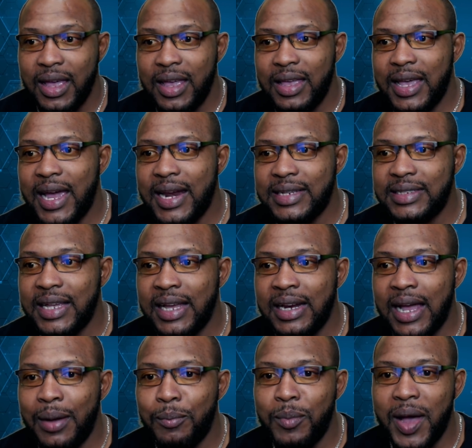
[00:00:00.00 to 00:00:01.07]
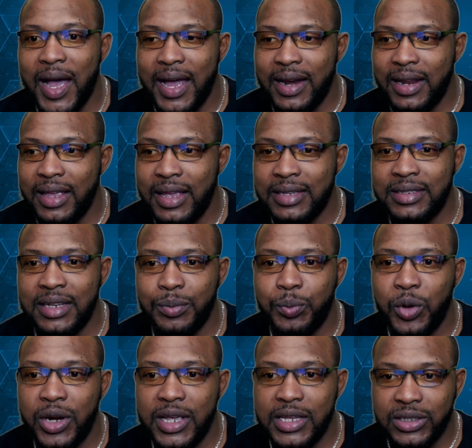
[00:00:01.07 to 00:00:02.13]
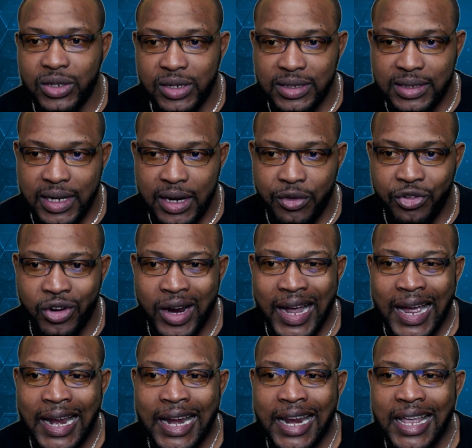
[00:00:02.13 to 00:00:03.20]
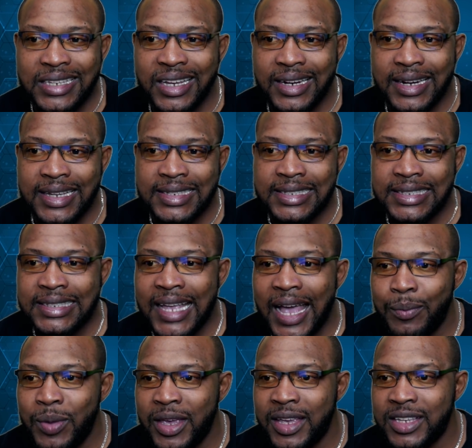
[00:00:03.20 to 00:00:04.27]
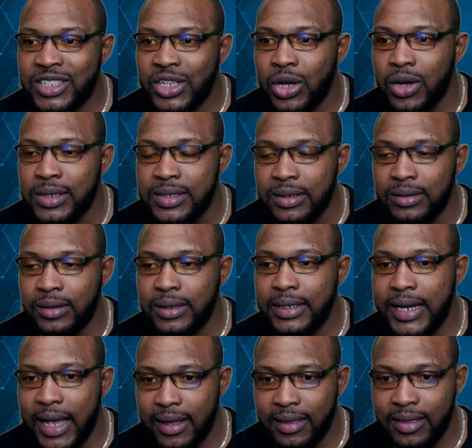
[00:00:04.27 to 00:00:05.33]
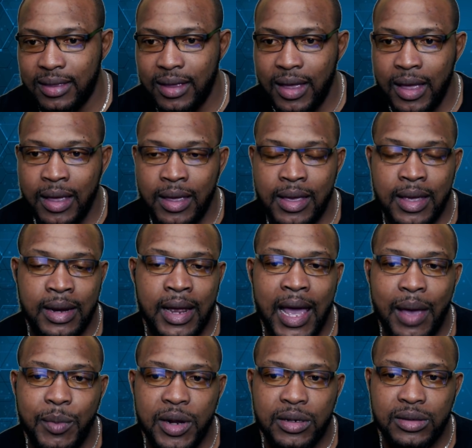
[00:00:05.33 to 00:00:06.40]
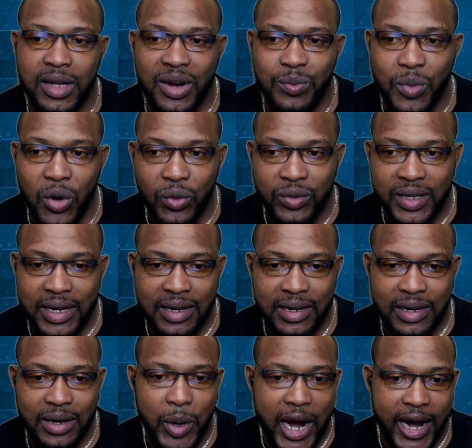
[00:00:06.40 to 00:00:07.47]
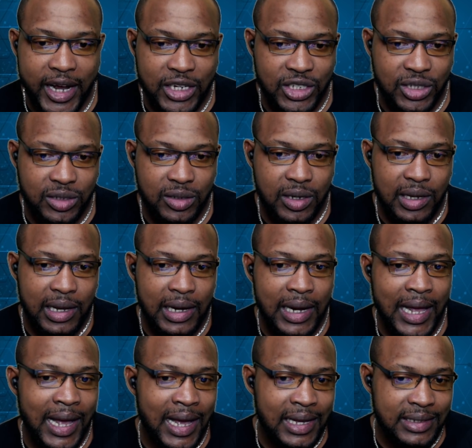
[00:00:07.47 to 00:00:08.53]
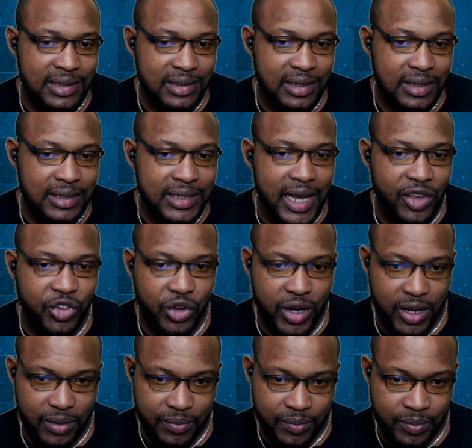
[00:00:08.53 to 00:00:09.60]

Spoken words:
You understand? A man is in police custody for allegedly stabbing his cousin to death in Hamilton Mountain in the parish last Saturday.